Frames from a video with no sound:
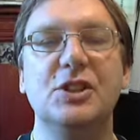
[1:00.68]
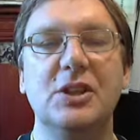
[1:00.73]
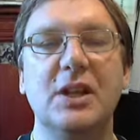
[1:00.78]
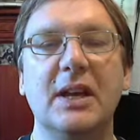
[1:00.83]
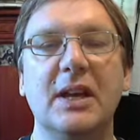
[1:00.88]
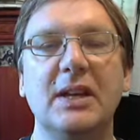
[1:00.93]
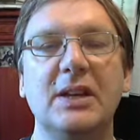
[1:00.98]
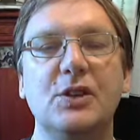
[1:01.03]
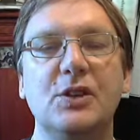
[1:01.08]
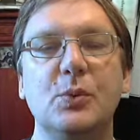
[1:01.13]

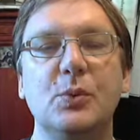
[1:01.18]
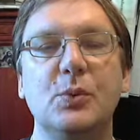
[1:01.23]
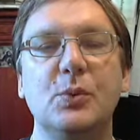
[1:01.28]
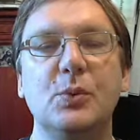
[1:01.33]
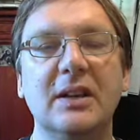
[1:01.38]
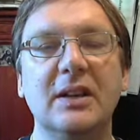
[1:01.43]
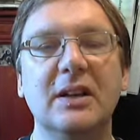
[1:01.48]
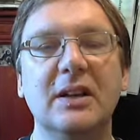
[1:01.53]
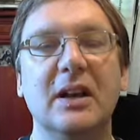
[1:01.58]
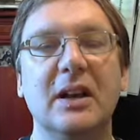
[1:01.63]
change
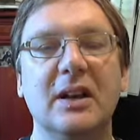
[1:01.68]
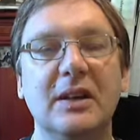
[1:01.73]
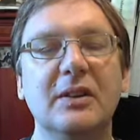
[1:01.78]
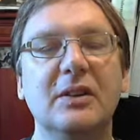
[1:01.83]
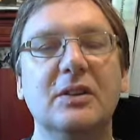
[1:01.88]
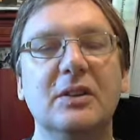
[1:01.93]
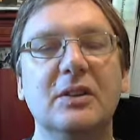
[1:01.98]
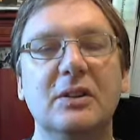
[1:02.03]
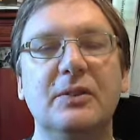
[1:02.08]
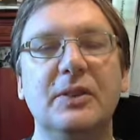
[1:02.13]
within a
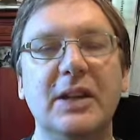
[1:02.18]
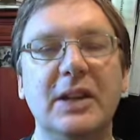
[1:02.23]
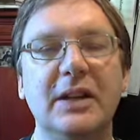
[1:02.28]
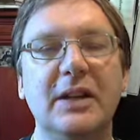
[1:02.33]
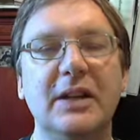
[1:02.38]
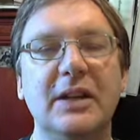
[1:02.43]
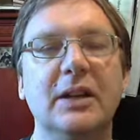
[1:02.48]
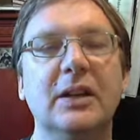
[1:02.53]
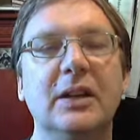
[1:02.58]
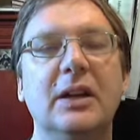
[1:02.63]
clinical
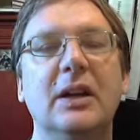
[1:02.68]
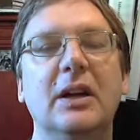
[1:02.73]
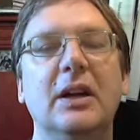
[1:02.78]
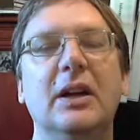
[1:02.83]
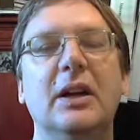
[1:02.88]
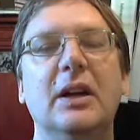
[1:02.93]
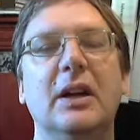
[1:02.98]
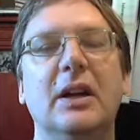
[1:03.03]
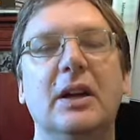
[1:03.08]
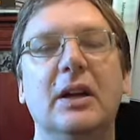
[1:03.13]
arena.
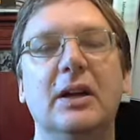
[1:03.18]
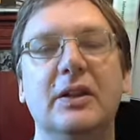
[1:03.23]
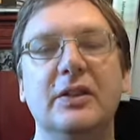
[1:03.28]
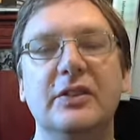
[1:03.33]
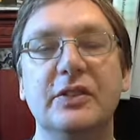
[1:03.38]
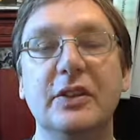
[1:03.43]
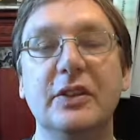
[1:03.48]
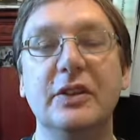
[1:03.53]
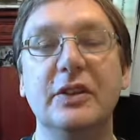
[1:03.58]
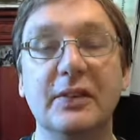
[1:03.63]

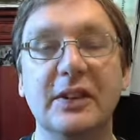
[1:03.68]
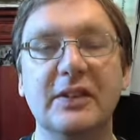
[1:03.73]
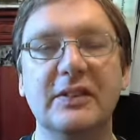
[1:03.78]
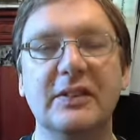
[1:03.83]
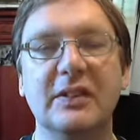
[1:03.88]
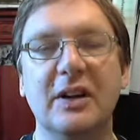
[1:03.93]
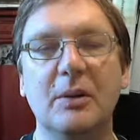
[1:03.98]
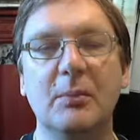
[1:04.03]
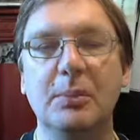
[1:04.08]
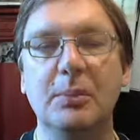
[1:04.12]
So, for
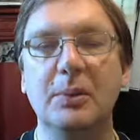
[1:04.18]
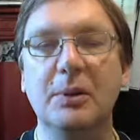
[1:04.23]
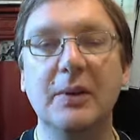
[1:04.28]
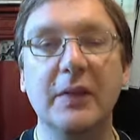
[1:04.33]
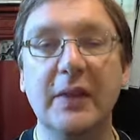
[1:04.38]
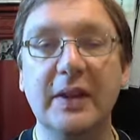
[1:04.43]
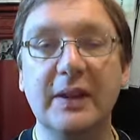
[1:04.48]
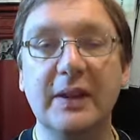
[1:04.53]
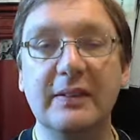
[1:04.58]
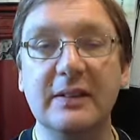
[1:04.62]
example,
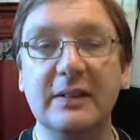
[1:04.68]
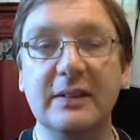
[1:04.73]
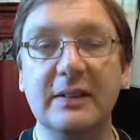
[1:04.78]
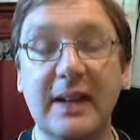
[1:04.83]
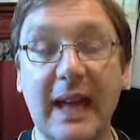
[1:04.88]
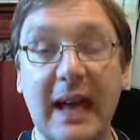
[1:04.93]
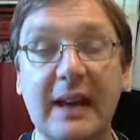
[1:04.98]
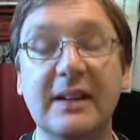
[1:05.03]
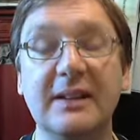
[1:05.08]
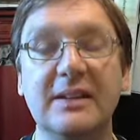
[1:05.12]
things like
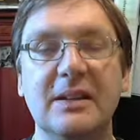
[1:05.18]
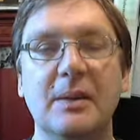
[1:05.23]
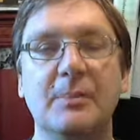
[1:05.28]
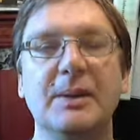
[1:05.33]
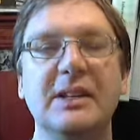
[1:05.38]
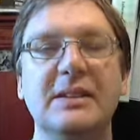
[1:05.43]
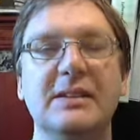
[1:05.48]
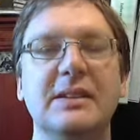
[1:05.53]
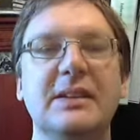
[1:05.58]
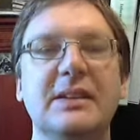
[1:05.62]

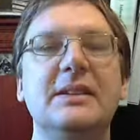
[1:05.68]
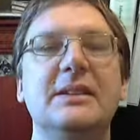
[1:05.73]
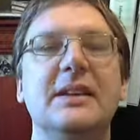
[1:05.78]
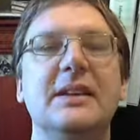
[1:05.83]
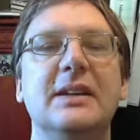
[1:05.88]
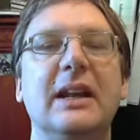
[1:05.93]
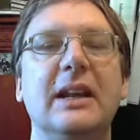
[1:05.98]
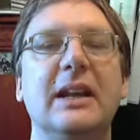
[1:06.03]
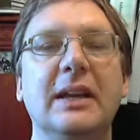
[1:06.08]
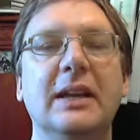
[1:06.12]
academic
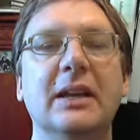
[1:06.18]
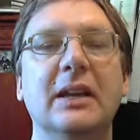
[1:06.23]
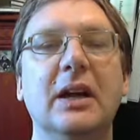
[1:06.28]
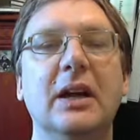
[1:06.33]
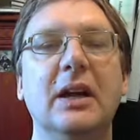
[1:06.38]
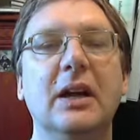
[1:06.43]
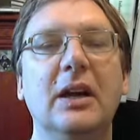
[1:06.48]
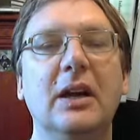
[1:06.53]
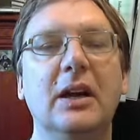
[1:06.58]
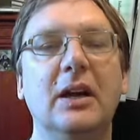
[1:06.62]
detailing,
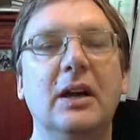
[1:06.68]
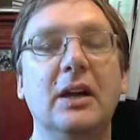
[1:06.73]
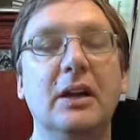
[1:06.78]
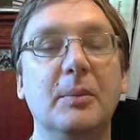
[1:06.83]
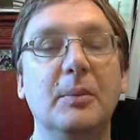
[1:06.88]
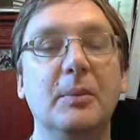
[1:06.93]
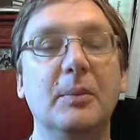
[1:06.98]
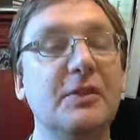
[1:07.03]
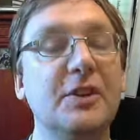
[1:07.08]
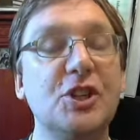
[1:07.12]

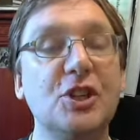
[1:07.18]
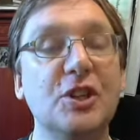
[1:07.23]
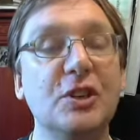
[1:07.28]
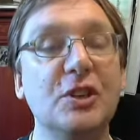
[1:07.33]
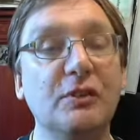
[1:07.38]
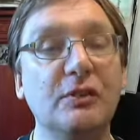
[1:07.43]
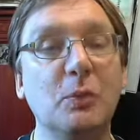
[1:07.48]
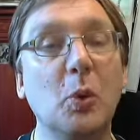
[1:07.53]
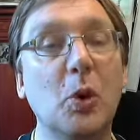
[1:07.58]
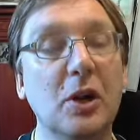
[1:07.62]
provision
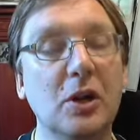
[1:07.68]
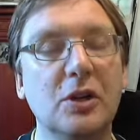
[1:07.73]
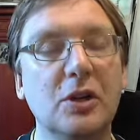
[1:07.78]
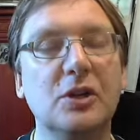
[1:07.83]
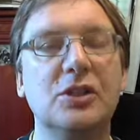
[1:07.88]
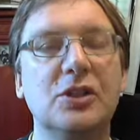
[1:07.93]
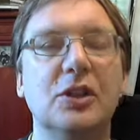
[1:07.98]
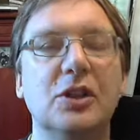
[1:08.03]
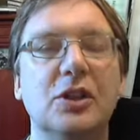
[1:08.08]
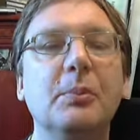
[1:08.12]
of
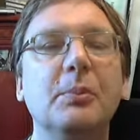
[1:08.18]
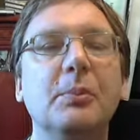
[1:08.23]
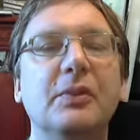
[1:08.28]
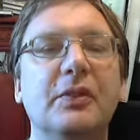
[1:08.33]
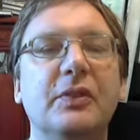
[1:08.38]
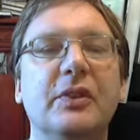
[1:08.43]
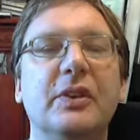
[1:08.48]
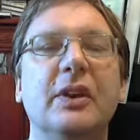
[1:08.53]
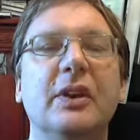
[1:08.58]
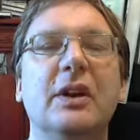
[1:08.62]

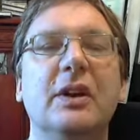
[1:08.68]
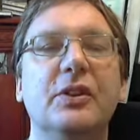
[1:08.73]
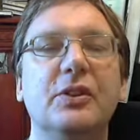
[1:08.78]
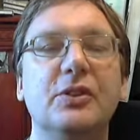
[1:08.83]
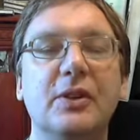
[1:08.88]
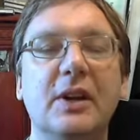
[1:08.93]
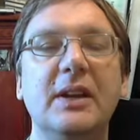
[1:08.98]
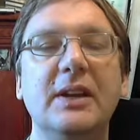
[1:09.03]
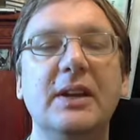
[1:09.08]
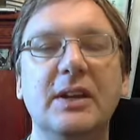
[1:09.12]
workshops,
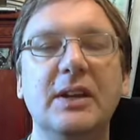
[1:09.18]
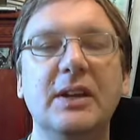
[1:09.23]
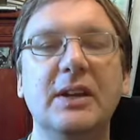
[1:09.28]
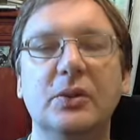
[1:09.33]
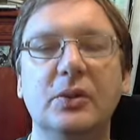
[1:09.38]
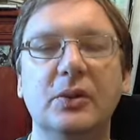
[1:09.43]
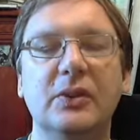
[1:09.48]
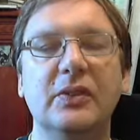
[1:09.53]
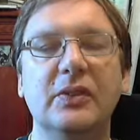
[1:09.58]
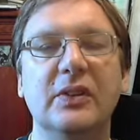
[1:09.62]
training
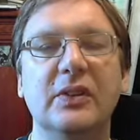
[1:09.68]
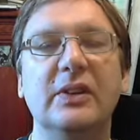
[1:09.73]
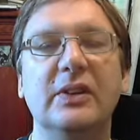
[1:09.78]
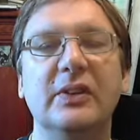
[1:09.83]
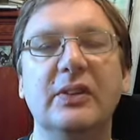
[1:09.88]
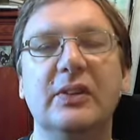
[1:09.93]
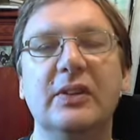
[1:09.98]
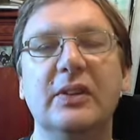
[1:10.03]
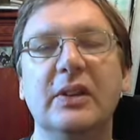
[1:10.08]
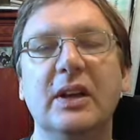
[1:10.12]

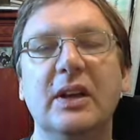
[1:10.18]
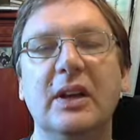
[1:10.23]
courses,